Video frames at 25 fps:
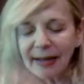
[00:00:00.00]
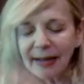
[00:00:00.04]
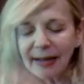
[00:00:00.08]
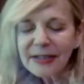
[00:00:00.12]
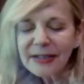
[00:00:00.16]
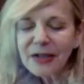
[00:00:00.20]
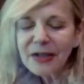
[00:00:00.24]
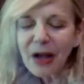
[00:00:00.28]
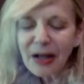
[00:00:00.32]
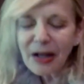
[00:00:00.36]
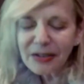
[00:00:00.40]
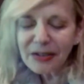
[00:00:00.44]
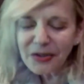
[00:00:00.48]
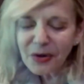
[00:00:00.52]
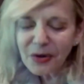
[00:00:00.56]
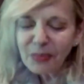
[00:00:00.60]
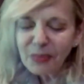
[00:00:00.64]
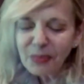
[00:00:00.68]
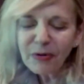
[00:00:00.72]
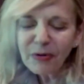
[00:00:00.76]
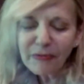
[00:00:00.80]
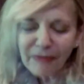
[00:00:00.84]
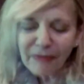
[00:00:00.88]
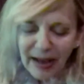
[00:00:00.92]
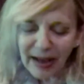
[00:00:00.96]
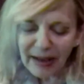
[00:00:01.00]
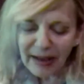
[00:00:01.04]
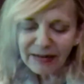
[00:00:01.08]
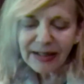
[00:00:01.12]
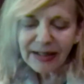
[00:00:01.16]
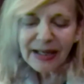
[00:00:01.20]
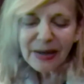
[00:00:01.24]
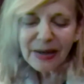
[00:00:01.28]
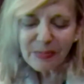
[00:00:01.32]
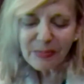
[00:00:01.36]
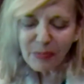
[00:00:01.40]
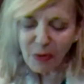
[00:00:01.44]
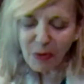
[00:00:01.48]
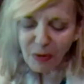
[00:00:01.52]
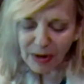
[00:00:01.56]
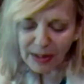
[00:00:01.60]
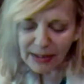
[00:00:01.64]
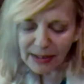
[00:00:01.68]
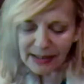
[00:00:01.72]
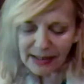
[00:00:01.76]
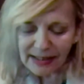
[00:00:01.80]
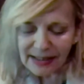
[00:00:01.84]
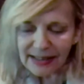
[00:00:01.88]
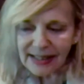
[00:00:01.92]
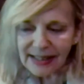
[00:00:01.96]
is also profoundly
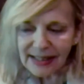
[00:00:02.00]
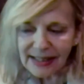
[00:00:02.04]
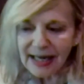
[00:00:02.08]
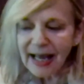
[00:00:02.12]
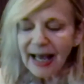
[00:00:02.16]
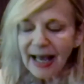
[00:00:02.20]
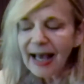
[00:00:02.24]
important.